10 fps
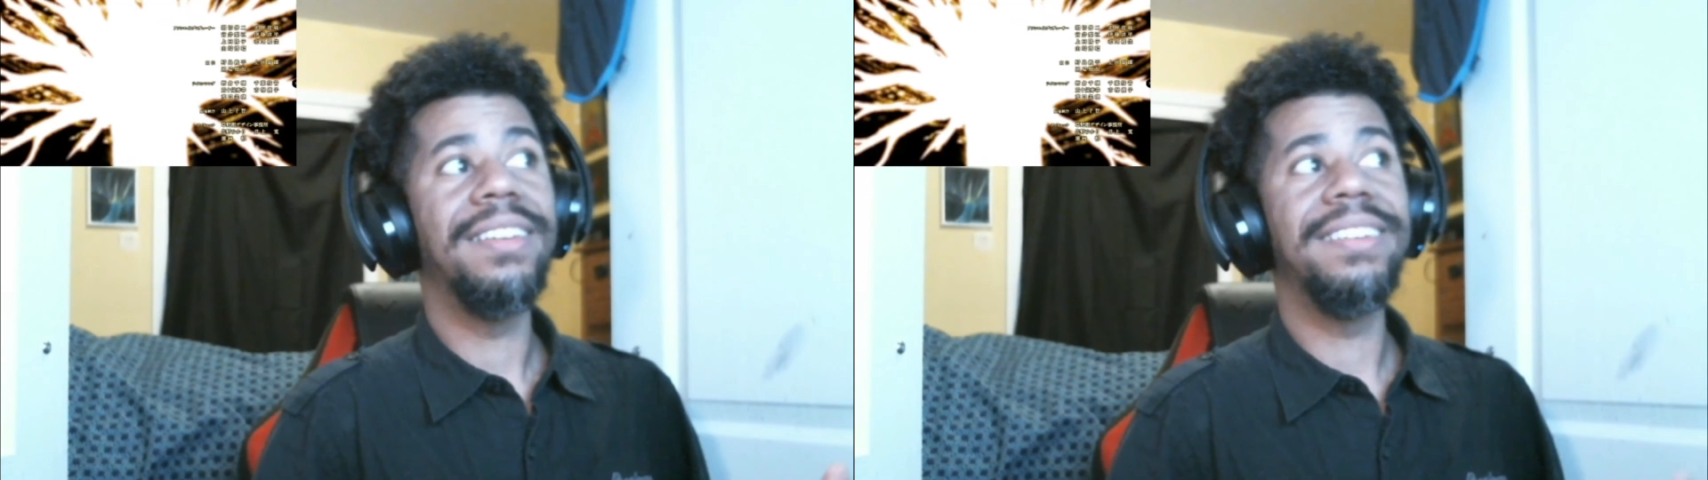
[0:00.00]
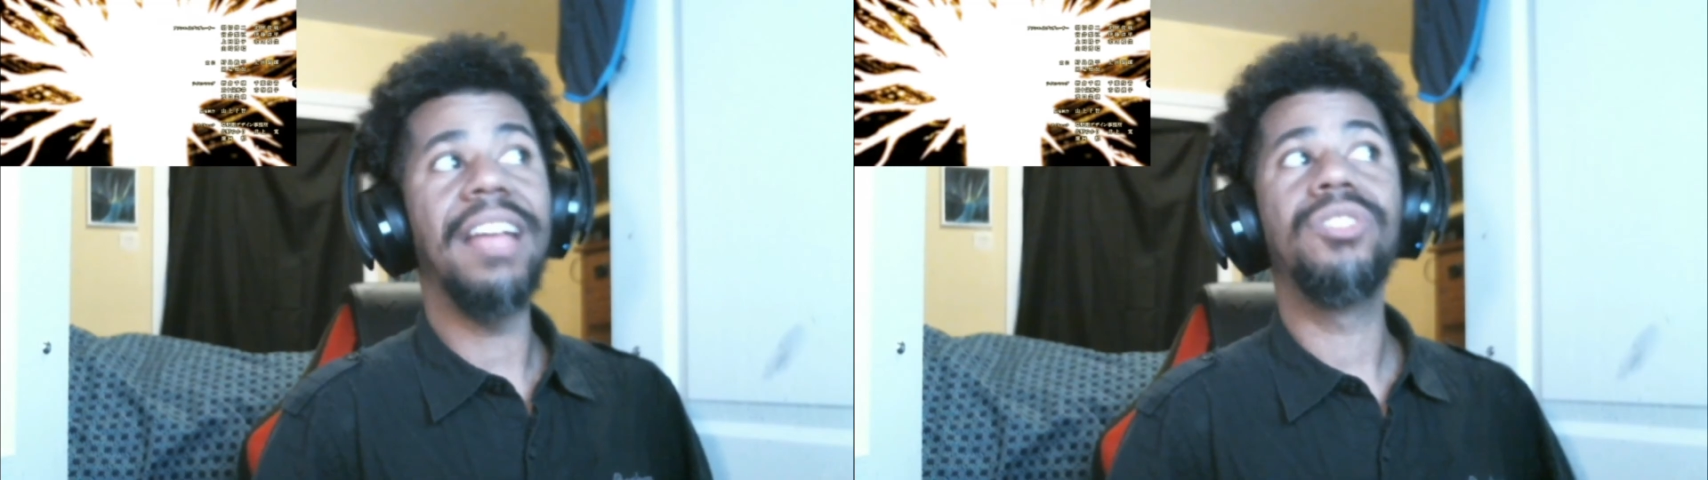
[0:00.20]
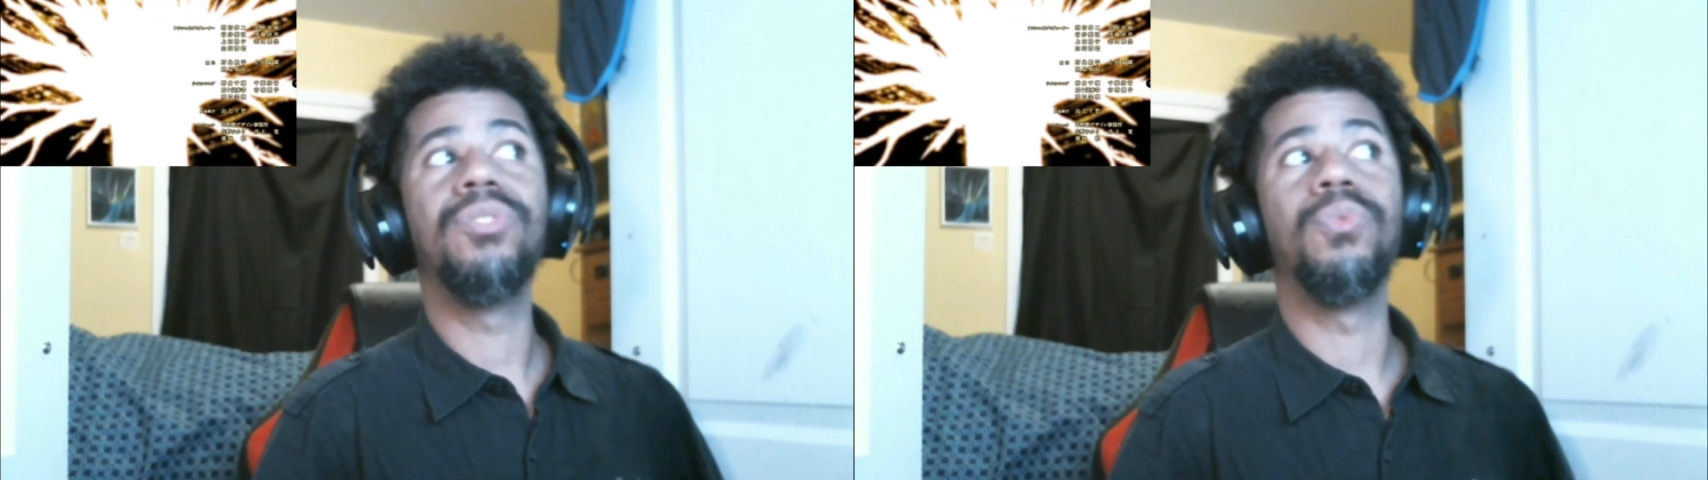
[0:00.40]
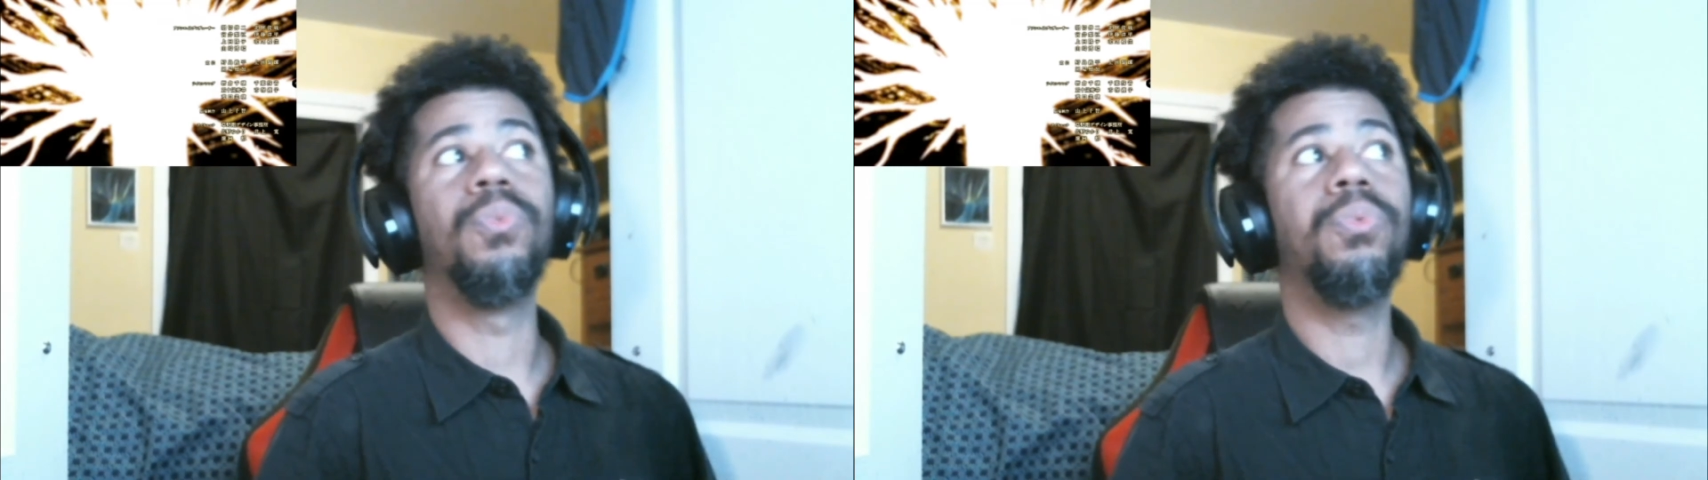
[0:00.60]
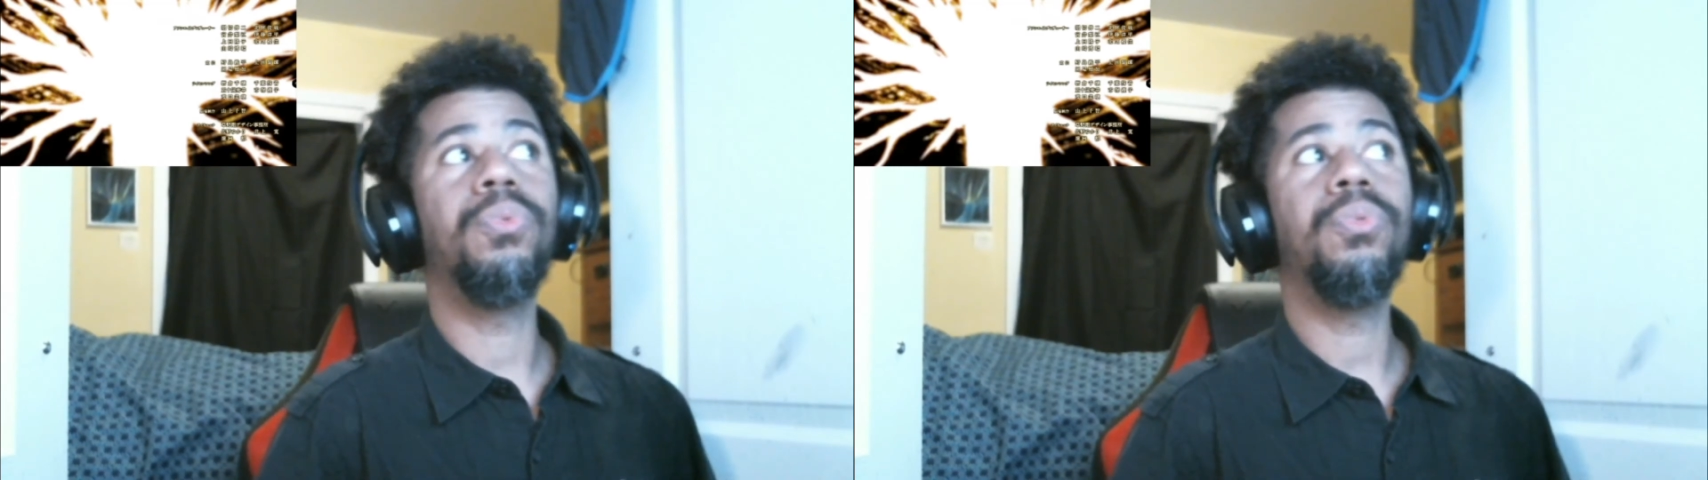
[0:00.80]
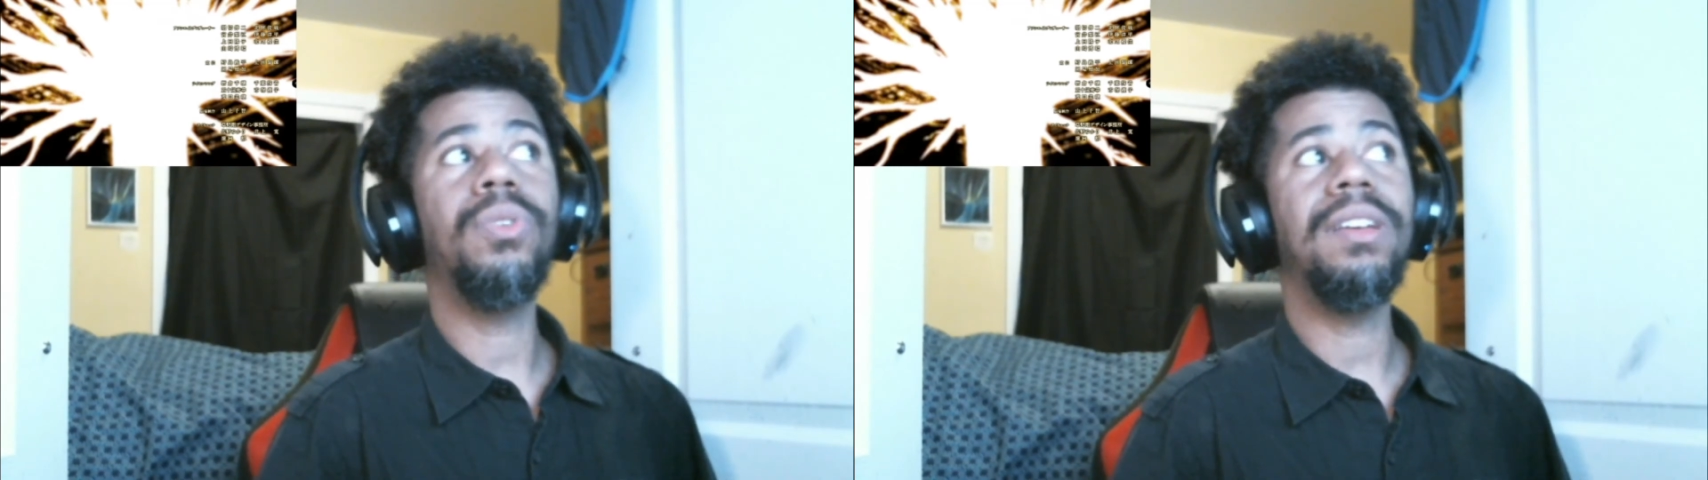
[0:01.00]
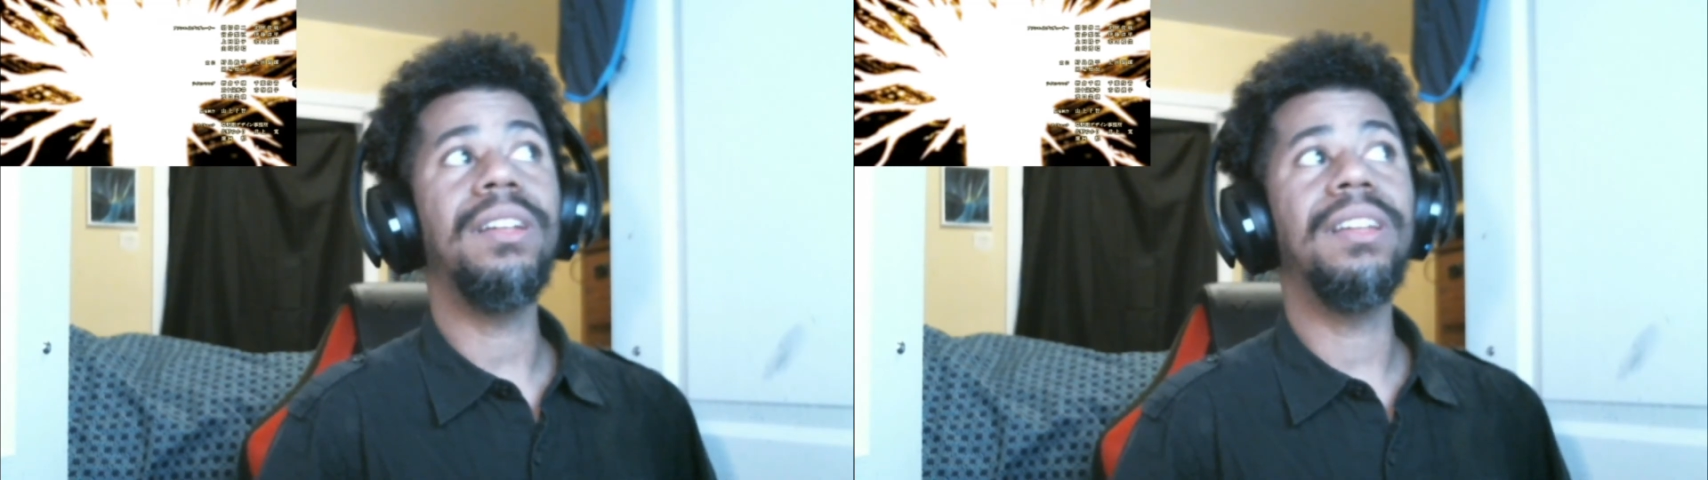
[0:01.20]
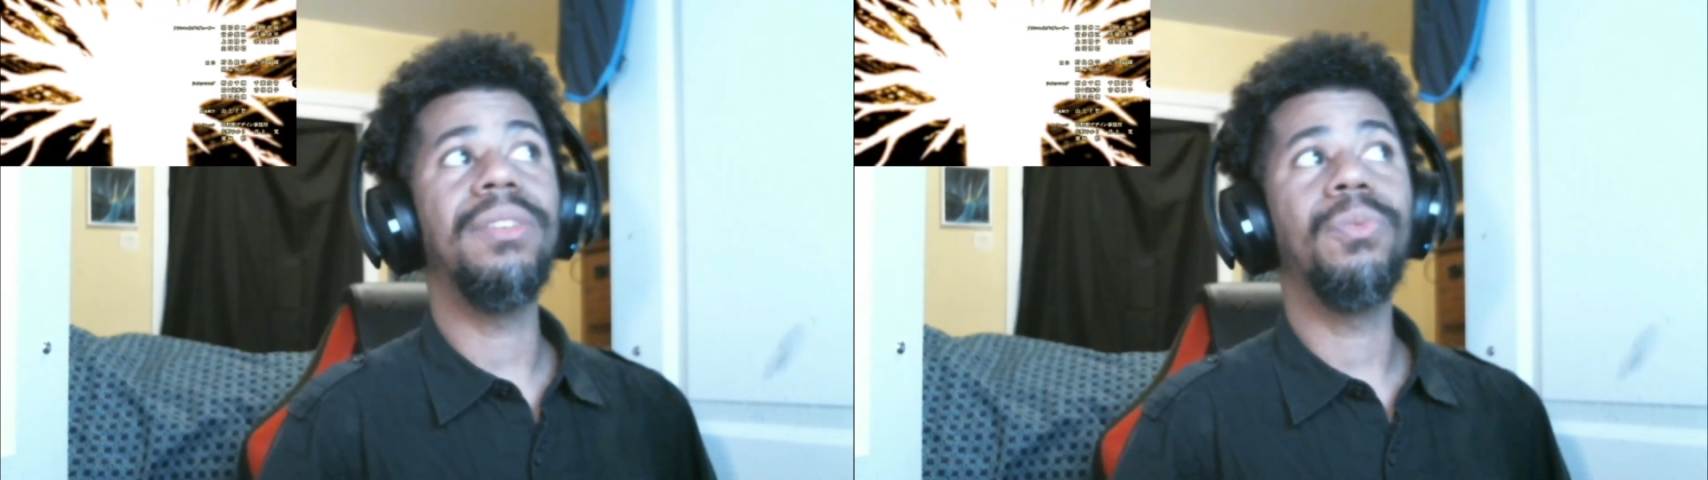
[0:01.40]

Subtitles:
That's really,